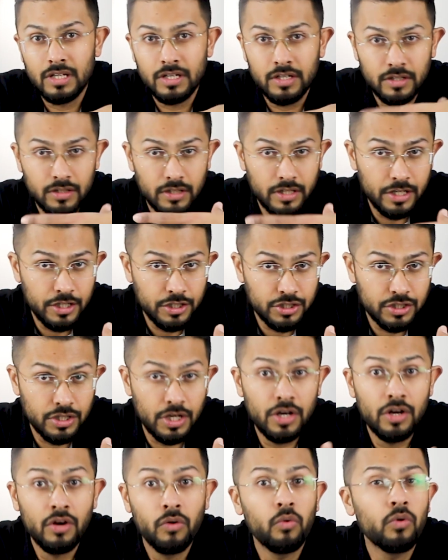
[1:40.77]

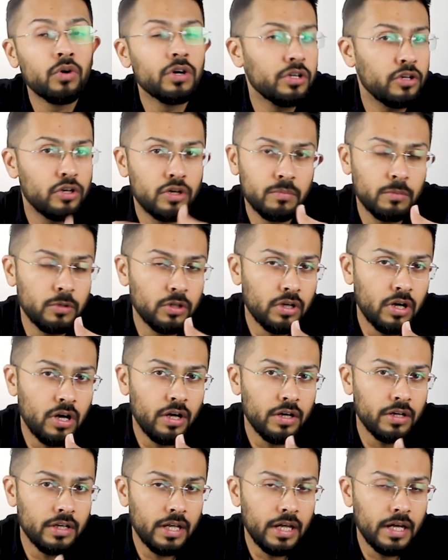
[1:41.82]
inhalation, or dermal
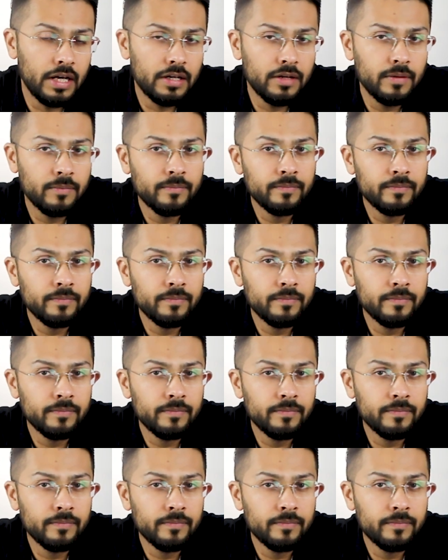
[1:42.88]
contact.